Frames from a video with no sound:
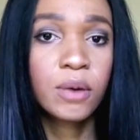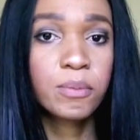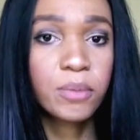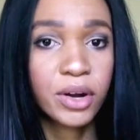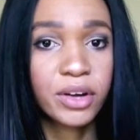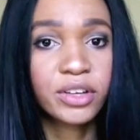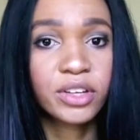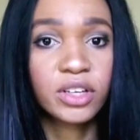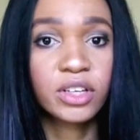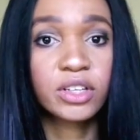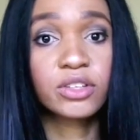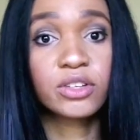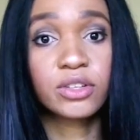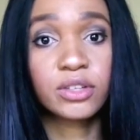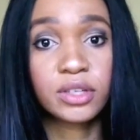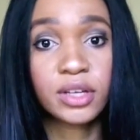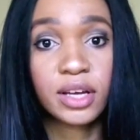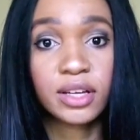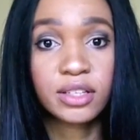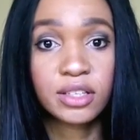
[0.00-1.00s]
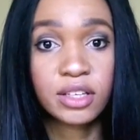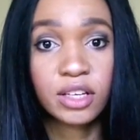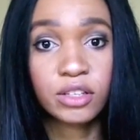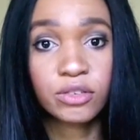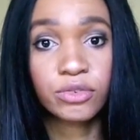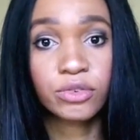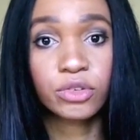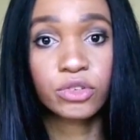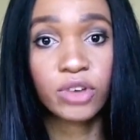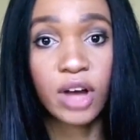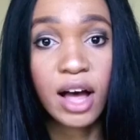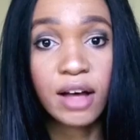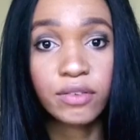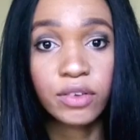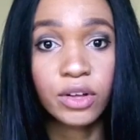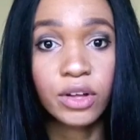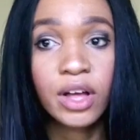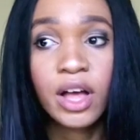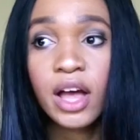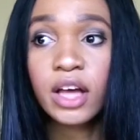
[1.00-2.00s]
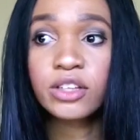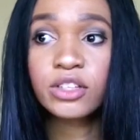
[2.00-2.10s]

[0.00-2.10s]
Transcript: marketed to the United States for travel.